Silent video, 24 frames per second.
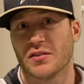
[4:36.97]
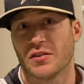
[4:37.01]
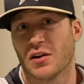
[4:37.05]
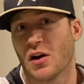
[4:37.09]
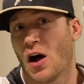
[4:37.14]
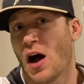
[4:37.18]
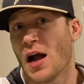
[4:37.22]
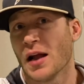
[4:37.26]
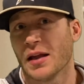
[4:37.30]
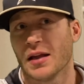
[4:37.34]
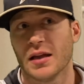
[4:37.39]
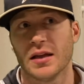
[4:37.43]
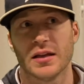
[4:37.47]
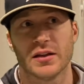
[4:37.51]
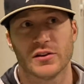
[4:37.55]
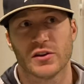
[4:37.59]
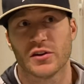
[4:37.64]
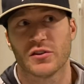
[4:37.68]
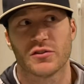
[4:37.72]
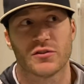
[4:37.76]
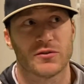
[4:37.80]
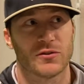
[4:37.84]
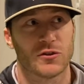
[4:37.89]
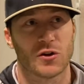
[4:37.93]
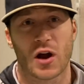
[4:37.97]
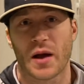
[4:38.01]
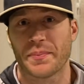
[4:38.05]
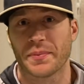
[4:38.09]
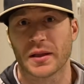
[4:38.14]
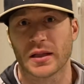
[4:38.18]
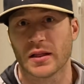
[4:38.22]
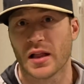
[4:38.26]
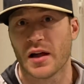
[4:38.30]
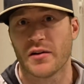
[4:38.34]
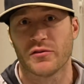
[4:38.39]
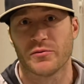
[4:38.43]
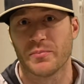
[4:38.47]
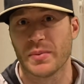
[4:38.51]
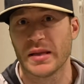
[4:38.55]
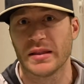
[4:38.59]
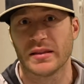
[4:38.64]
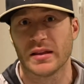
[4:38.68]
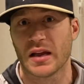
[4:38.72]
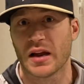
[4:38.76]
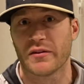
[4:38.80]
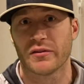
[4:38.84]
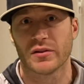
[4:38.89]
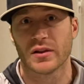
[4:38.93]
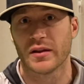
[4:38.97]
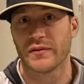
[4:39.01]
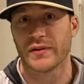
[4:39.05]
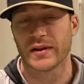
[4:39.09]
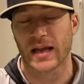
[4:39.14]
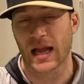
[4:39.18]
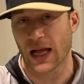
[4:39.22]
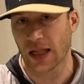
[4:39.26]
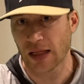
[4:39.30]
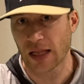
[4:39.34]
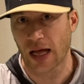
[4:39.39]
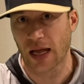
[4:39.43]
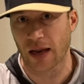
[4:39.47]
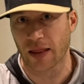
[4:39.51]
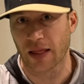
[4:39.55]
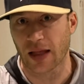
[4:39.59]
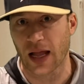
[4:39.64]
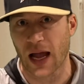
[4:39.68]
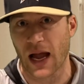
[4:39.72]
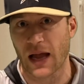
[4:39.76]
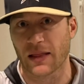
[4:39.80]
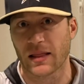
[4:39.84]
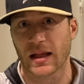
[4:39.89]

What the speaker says: In hockey, you just drop the gloves, beat the ever-living hell out of the guy.